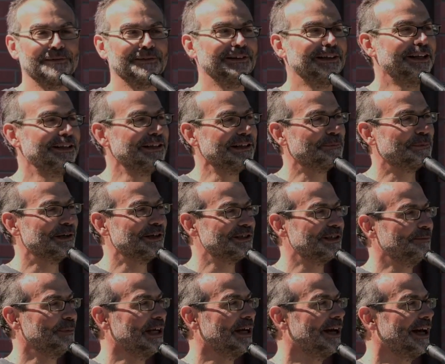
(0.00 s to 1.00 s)
Letting the
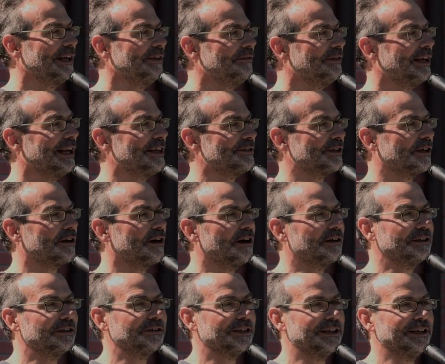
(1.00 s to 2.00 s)
person behind you that has a
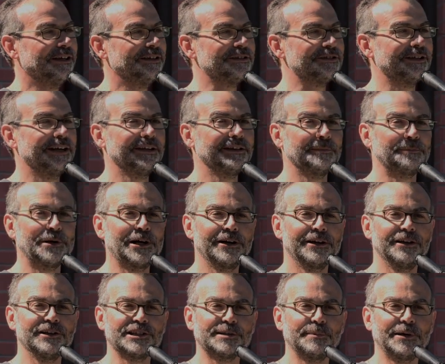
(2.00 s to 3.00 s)
carload of kids take the
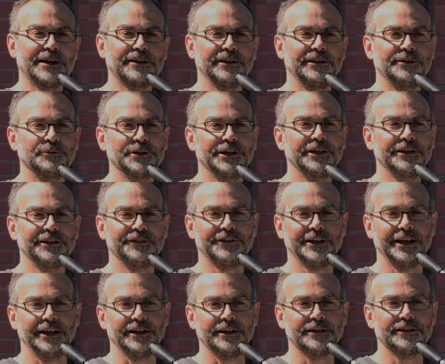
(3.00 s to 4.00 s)
parking spot that you were going to
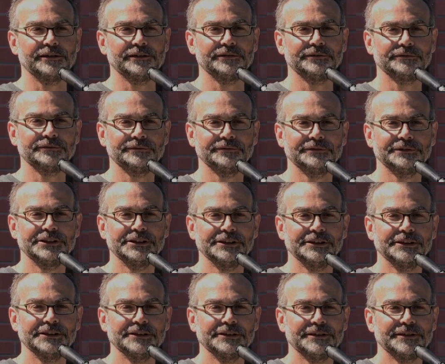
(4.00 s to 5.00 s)
take.
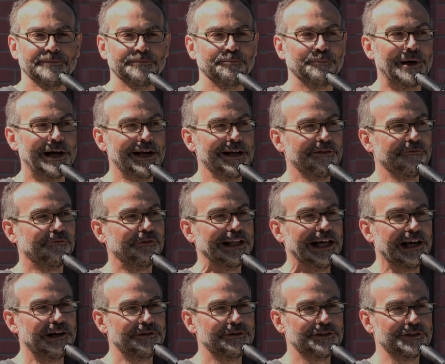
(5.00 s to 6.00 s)
Buying
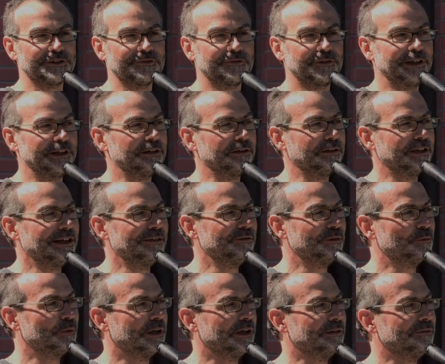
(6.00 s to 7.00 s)
flowers for your loved
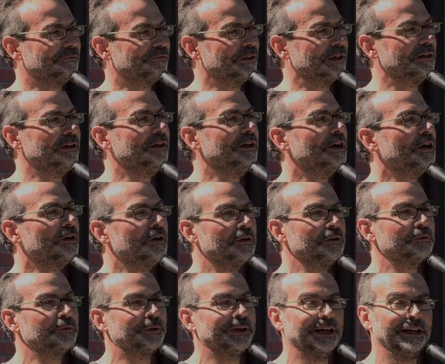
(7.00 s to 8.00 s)
one for no
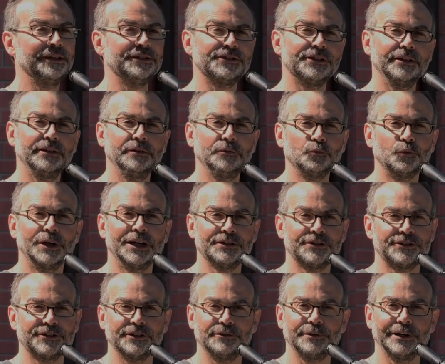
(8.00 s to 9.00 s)
reason
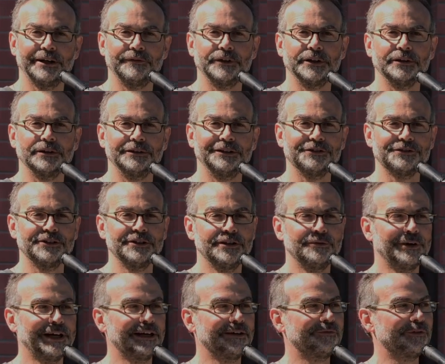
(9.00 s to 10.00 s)
whatsoever. There's
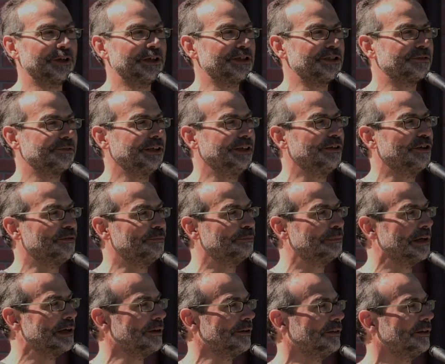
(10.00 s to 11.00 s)
no anniversary, no
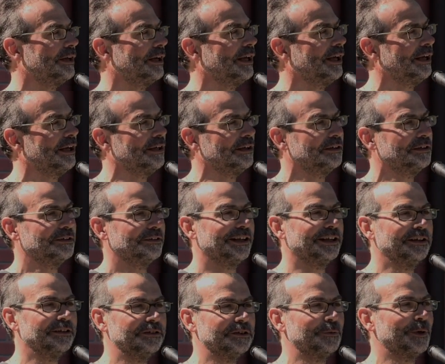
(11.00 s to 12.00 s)
birthday. They
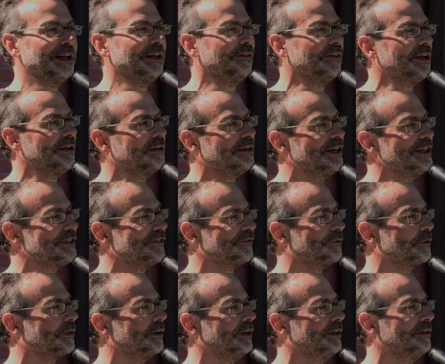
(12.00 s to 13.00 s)
didn't do anything nice
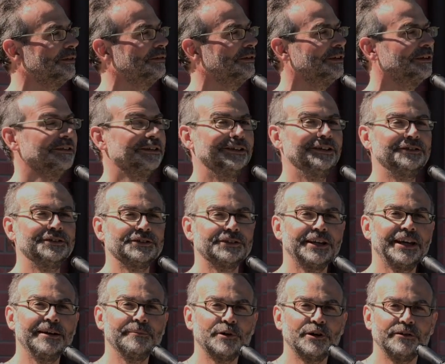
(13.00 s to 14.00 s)
for you. You just
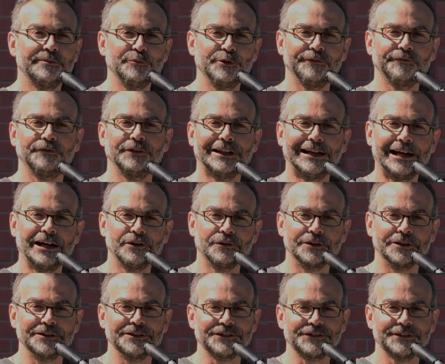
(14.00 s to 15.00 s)
came home with
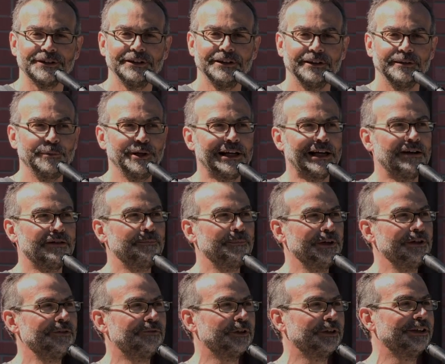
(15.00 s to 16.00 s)
flowers. I mean, how
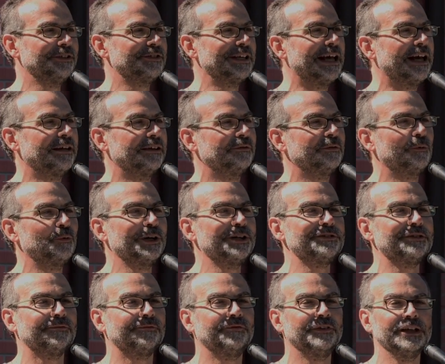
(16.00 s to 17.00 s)
beautiful is that? And what
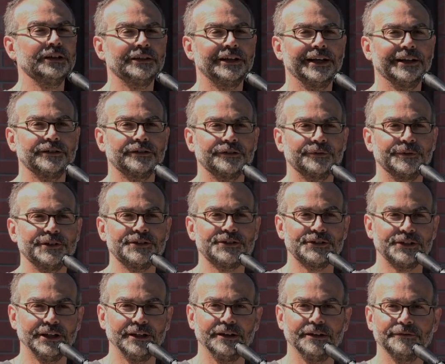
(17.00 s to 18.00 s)
does it feel like to
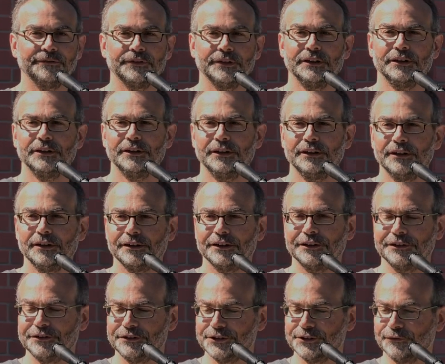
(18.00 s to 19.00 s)
receive
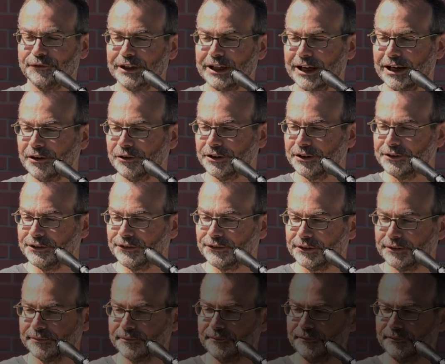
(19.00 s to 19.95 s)
those flowers?